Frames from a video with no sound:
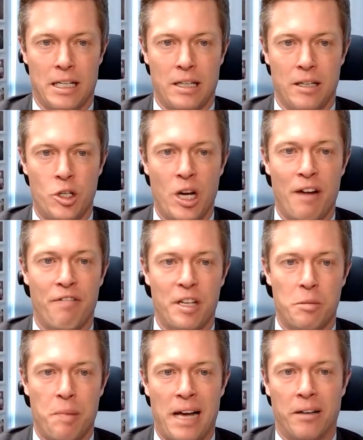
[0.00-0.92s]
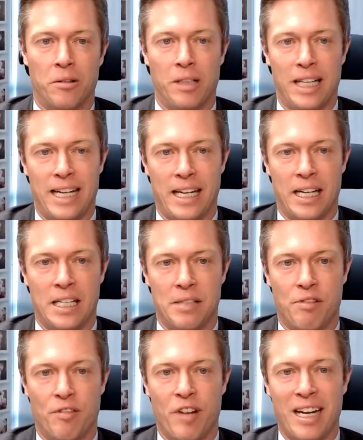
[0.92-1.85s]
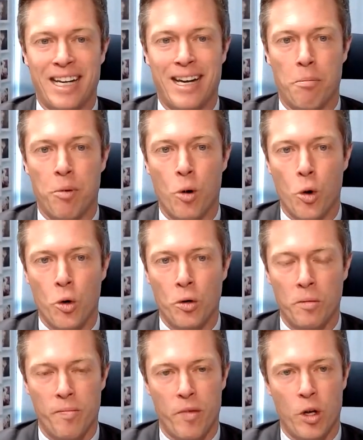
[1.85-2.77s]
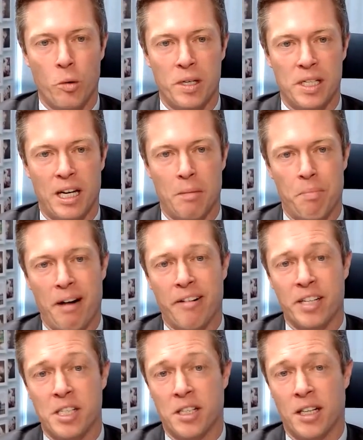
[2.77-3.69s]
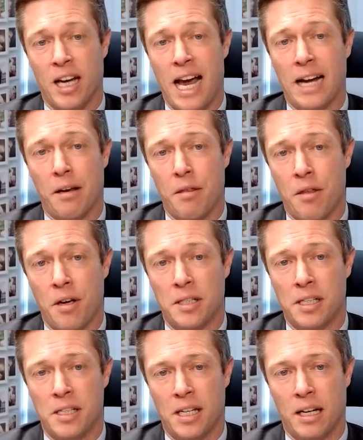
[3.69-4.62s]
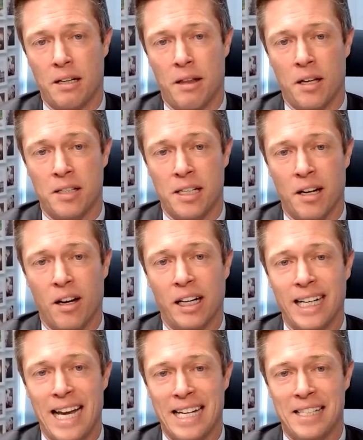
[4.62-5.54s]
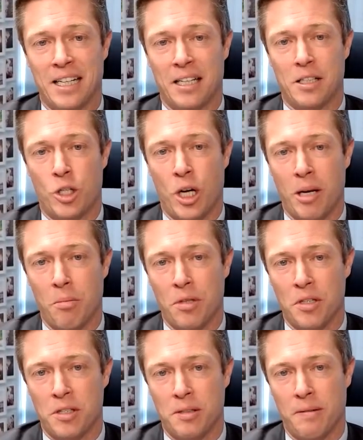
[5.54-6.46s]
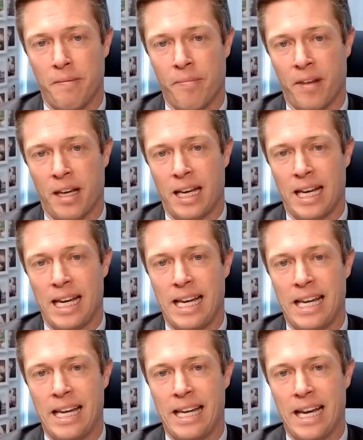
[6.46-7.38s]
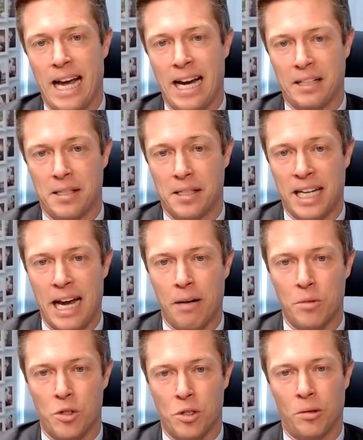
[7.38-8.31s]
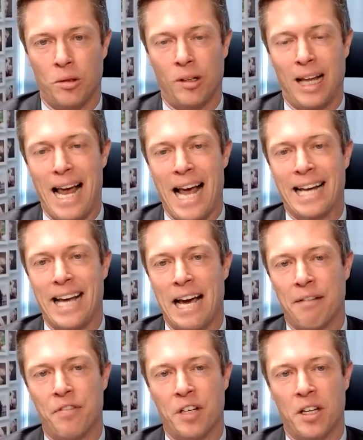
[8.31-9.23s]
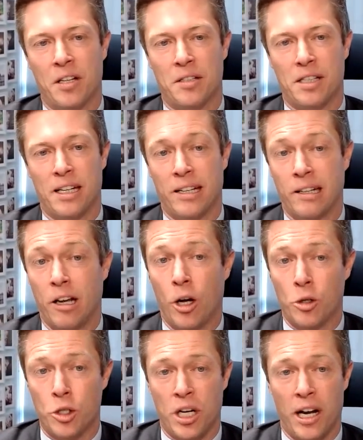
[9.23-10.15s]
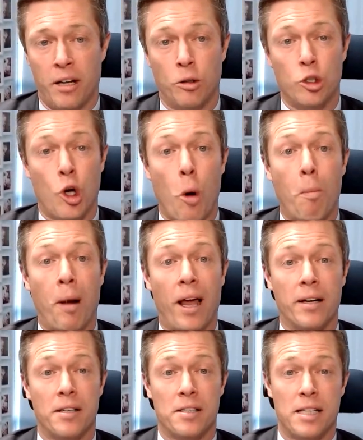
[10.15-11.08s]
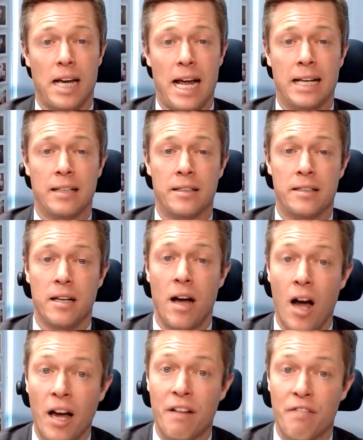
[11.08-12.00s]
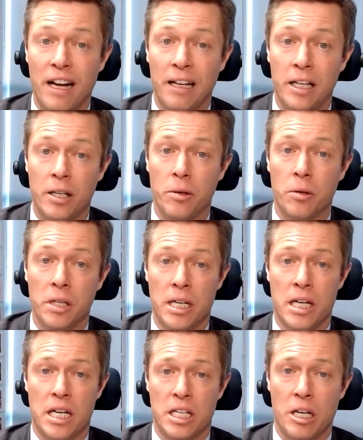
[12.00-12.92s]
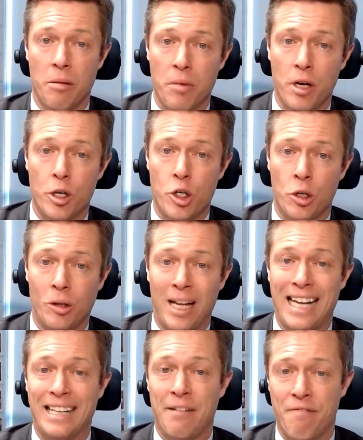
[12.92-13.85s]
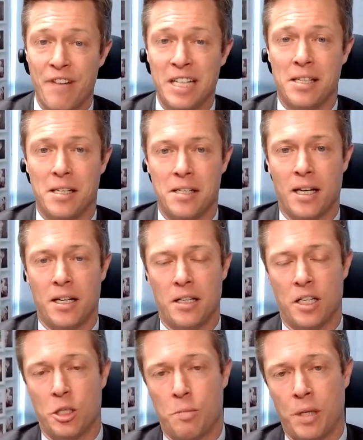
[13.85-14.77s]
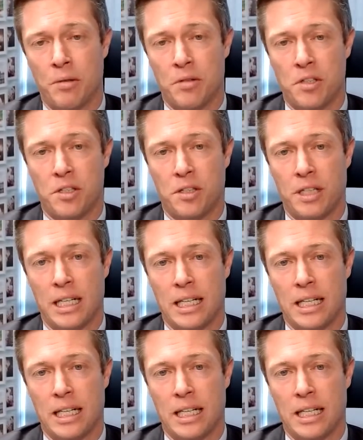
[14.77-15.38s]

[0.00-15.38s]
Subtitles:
The chair for this panel is Vivek Kapoor, who is a barrister at 39 Essex Chambers. He acts as counsel and advocate in large-scale, complex and high-value commercial and investor state disputes.